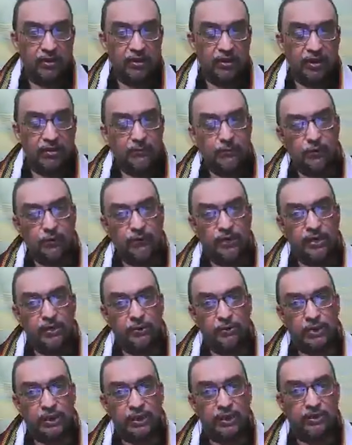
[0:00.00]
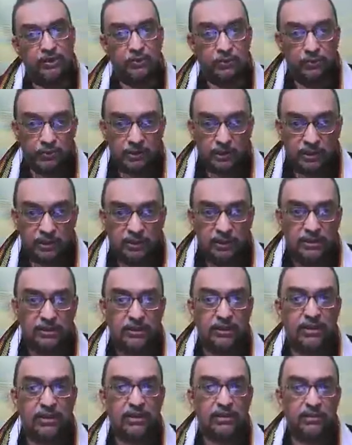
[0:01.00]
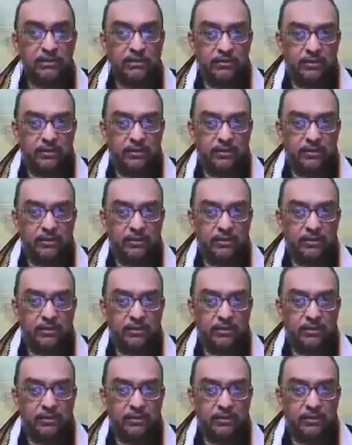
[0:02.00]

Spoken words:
If you were to take only the sun